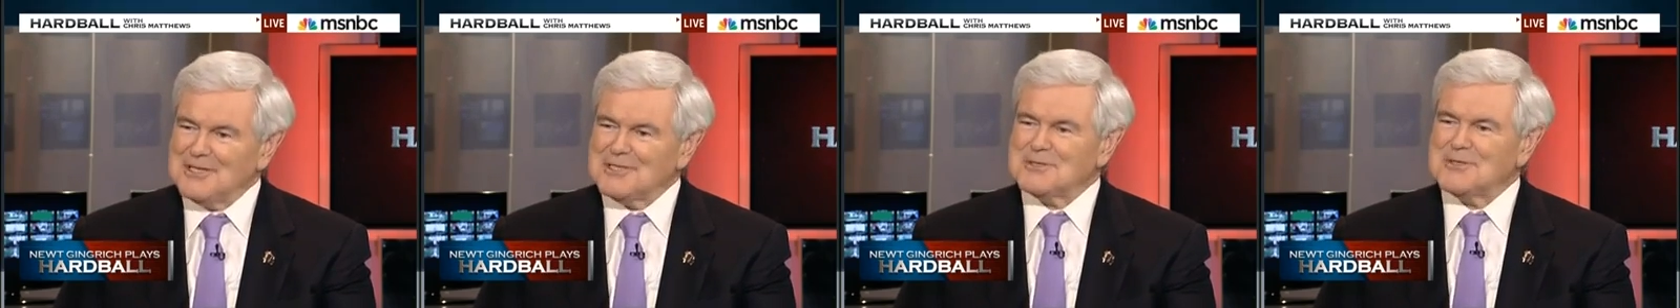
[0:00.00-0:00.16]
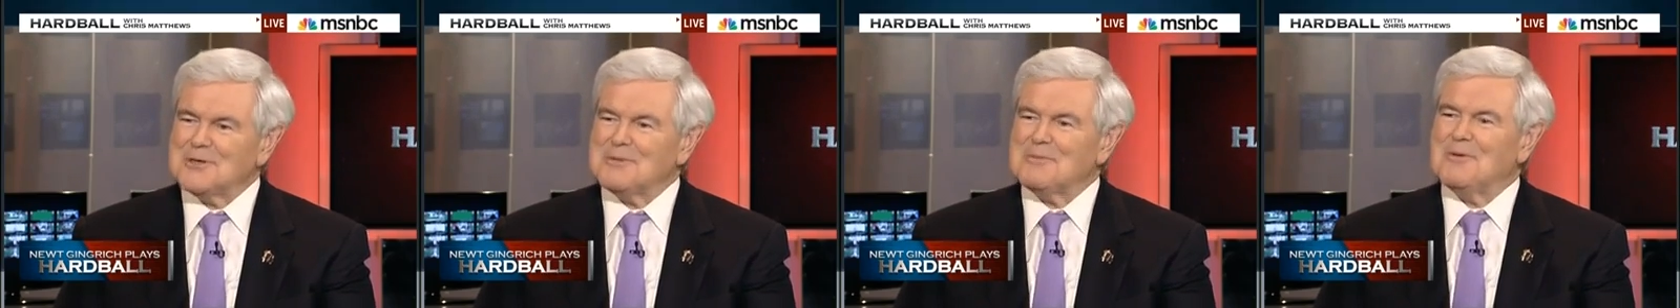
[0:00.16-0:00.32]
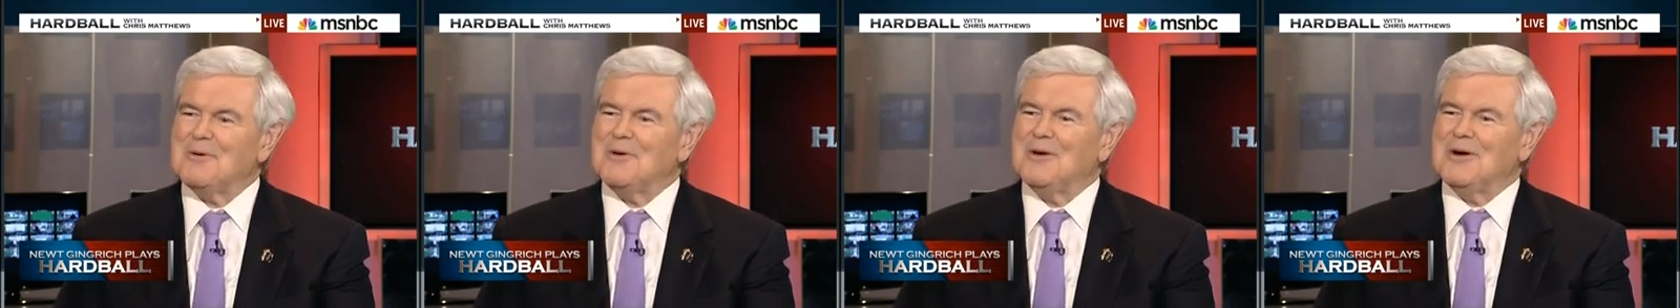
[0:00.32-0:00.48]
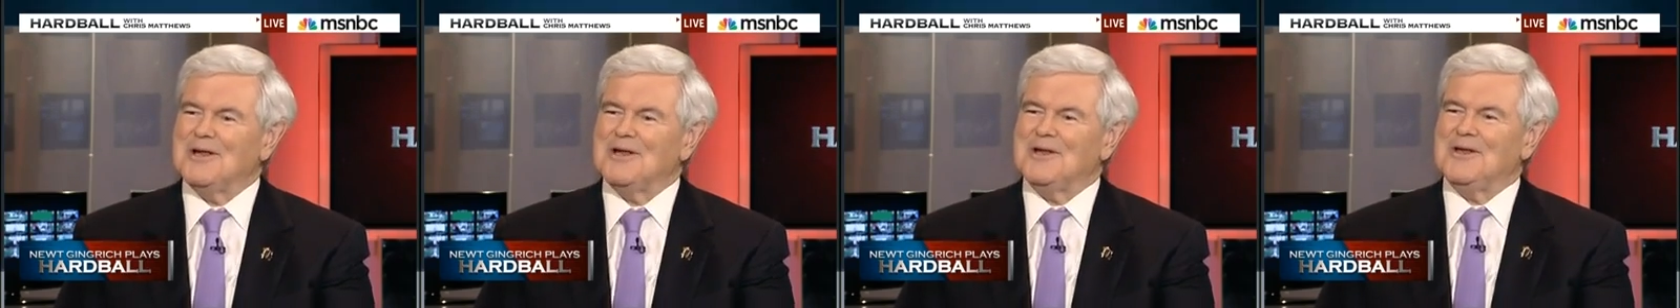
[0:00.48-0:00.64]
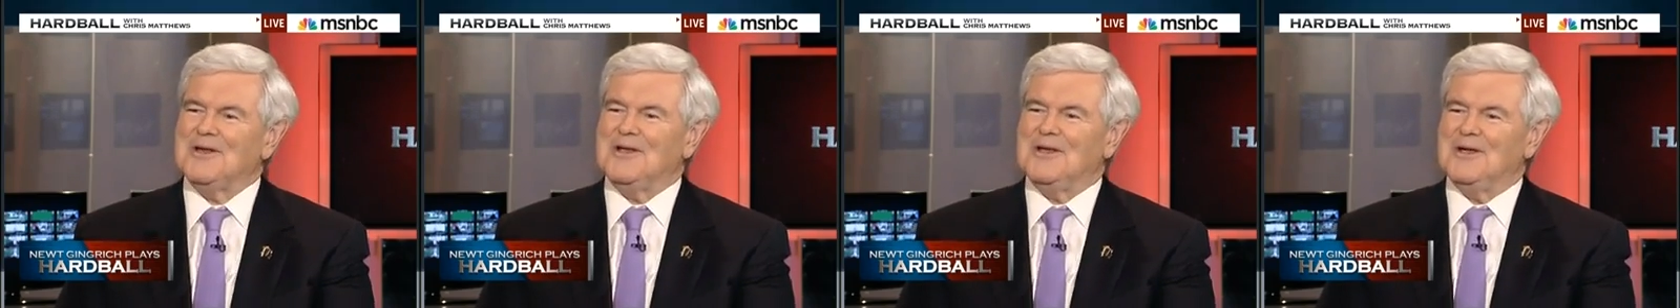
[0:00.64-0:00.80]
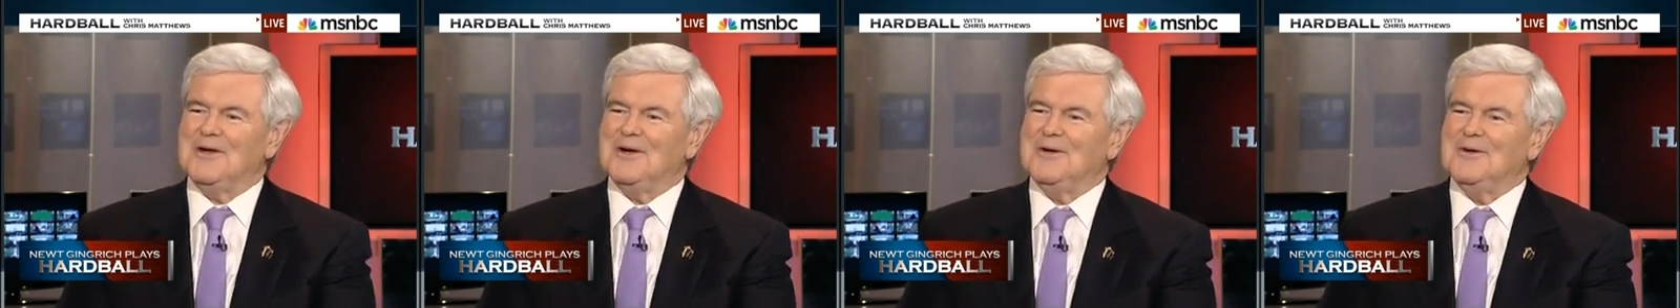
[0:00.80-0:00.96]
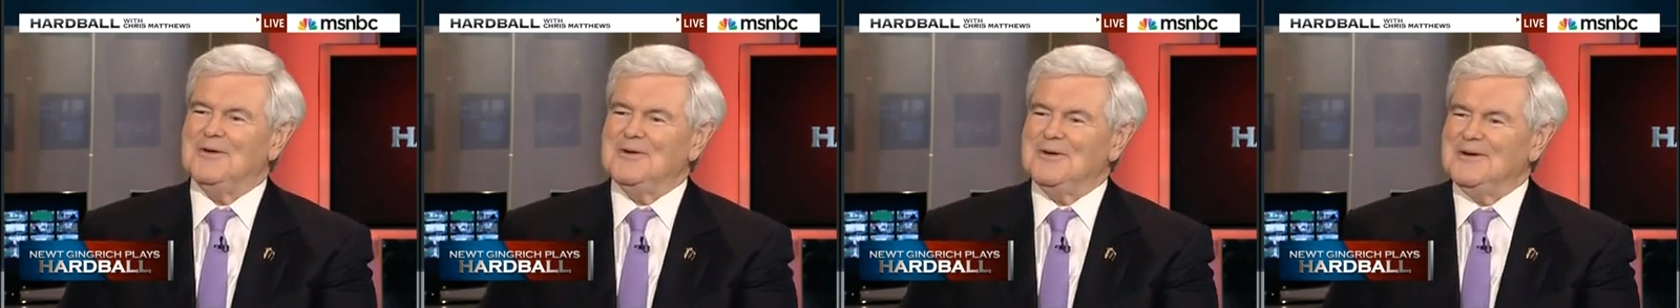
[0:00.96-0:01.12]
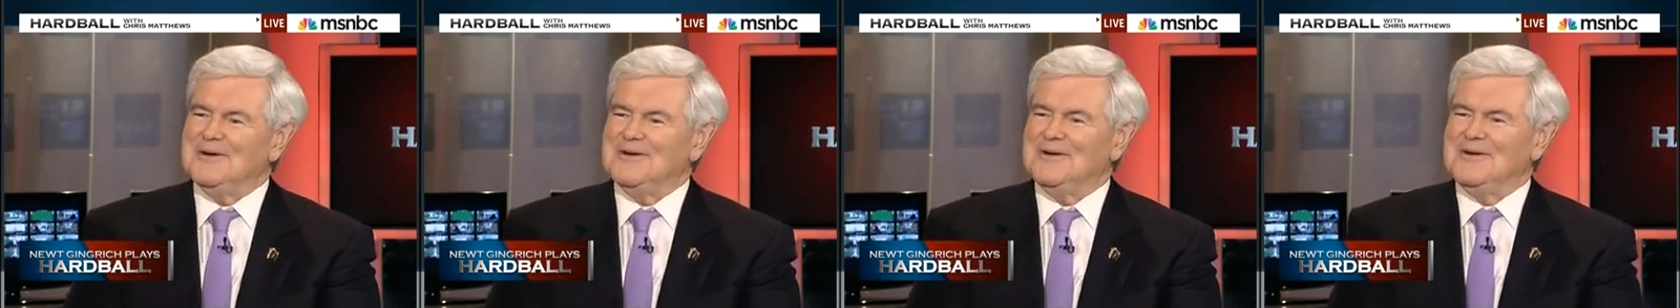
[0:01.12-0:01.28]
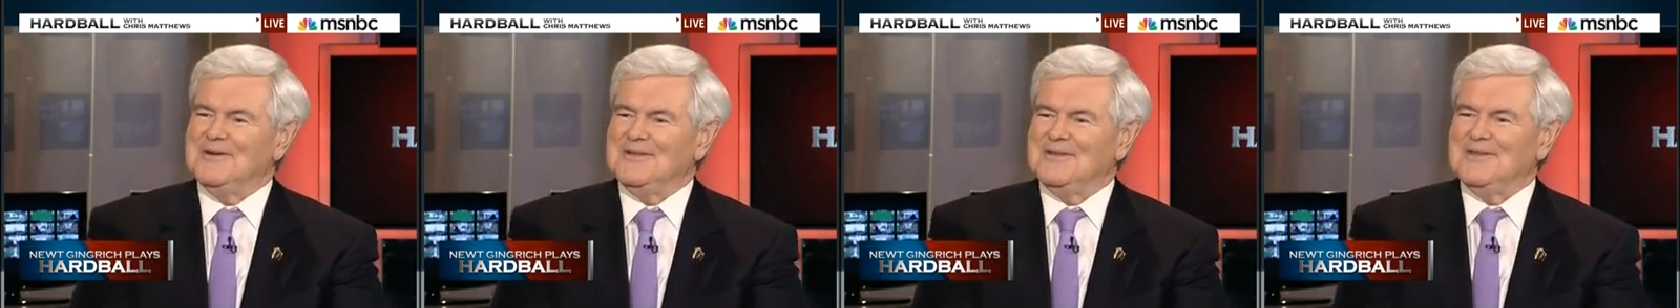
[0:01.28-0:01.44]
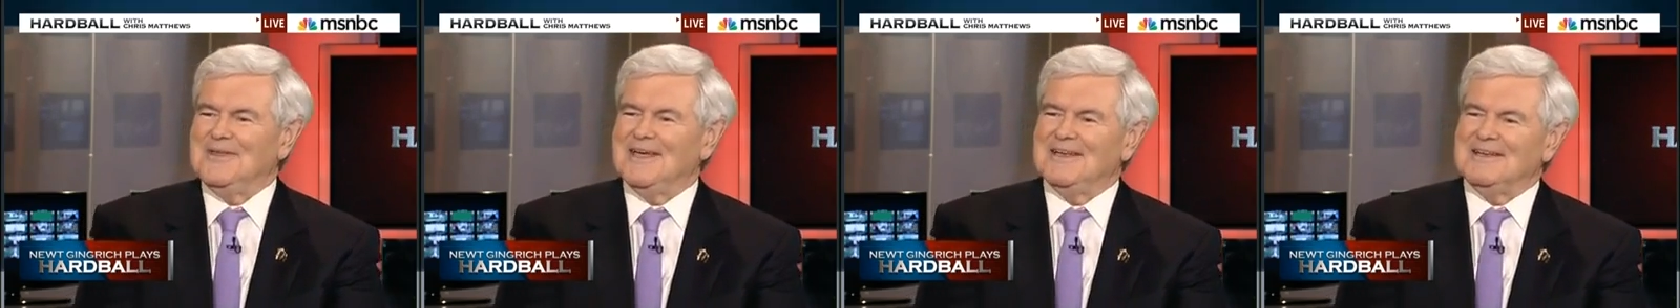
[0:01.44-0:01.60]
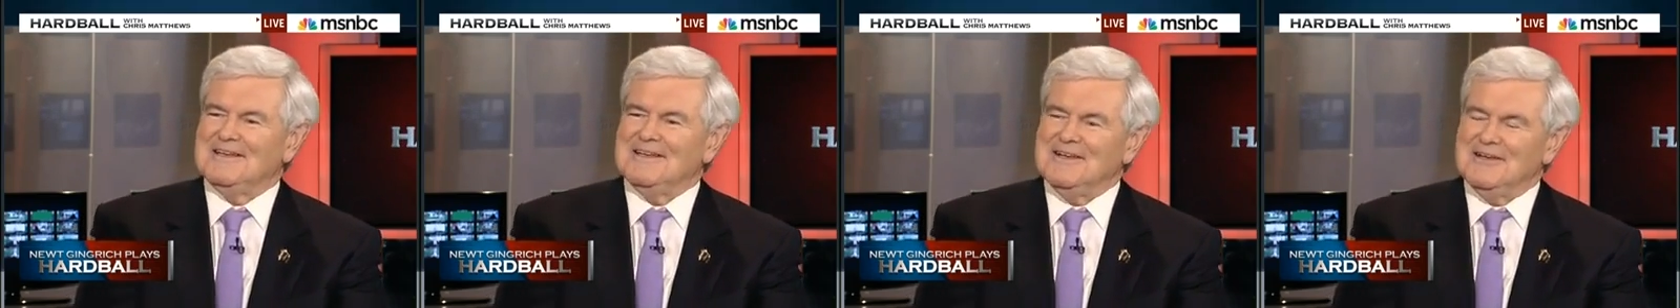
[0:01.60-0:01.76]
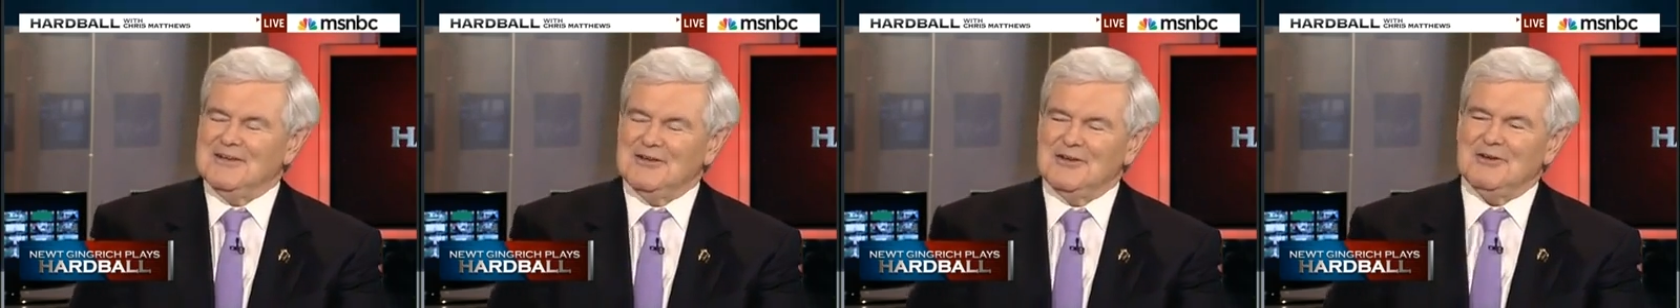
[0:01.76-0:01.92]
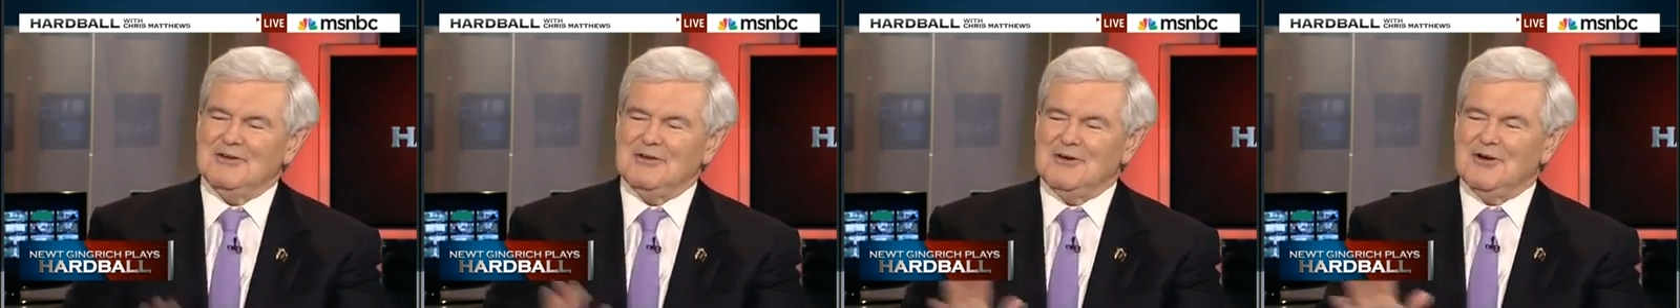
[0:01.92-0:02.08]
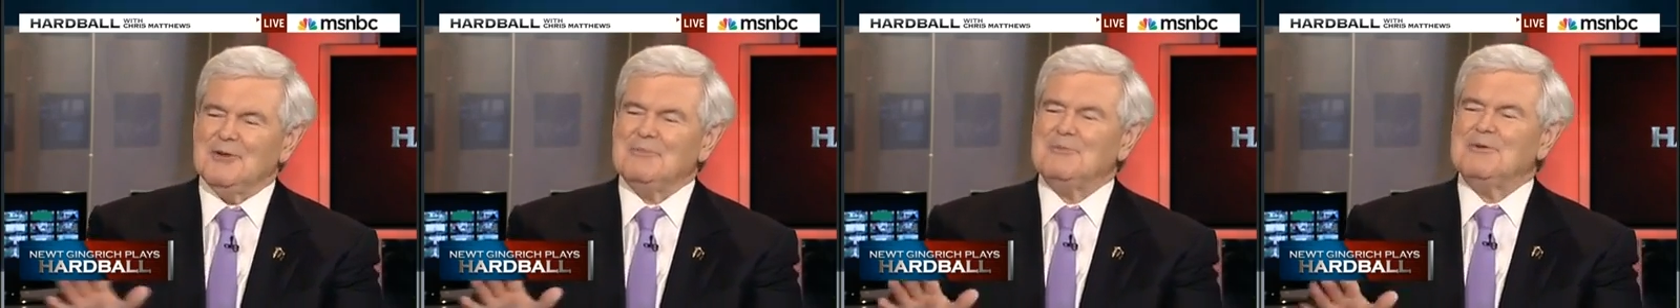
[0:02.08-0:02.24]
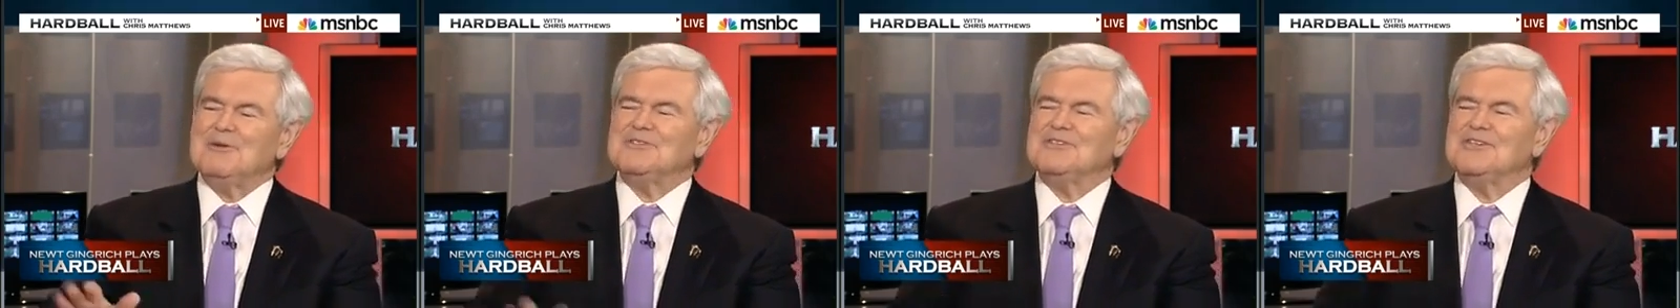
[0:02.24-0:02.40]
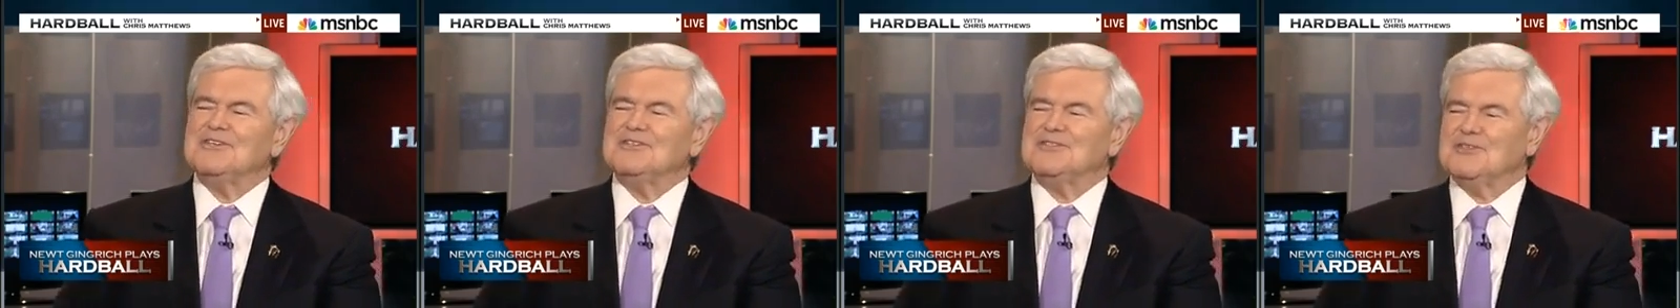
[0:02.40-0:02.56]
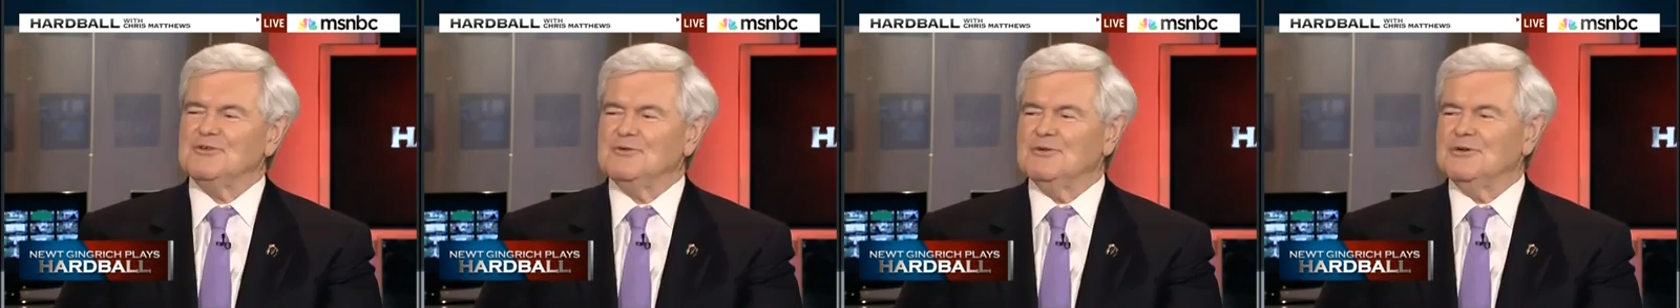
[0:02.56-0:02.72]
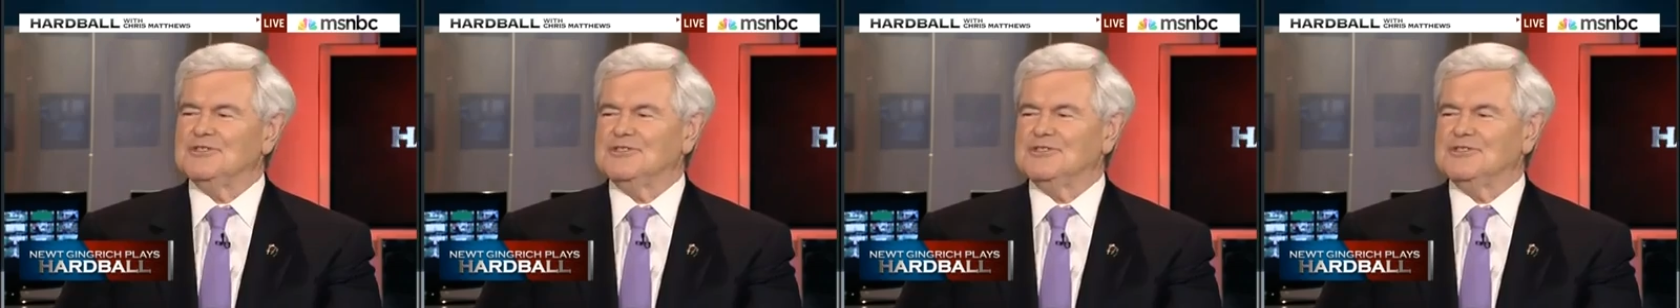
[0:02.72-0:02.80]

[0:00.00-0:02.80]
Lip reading: I'm just reporting to you that your position,